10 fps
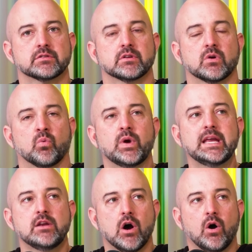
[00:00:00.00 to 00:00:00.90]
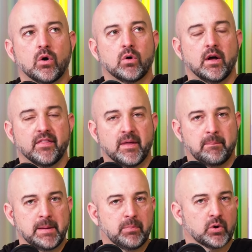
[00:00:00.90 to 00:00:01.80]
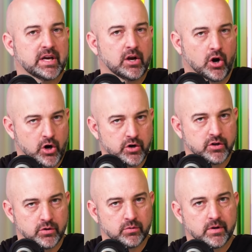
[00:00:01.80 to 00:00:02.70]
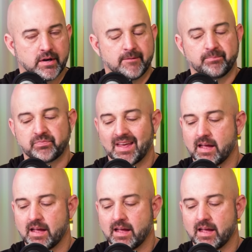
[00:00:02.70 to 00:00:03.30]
Yeah. We know that people can hurt you. Mm-hmm.